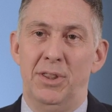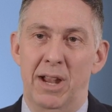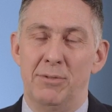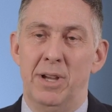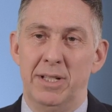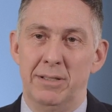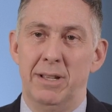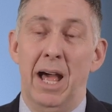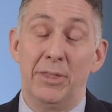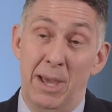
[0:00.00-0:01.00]
at
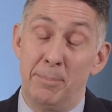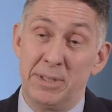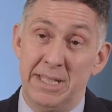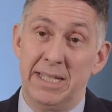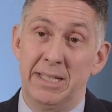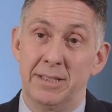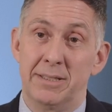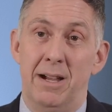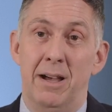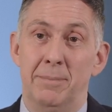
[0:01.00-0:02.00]
that particular
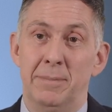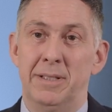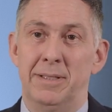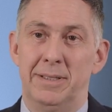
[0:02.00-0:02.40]
time.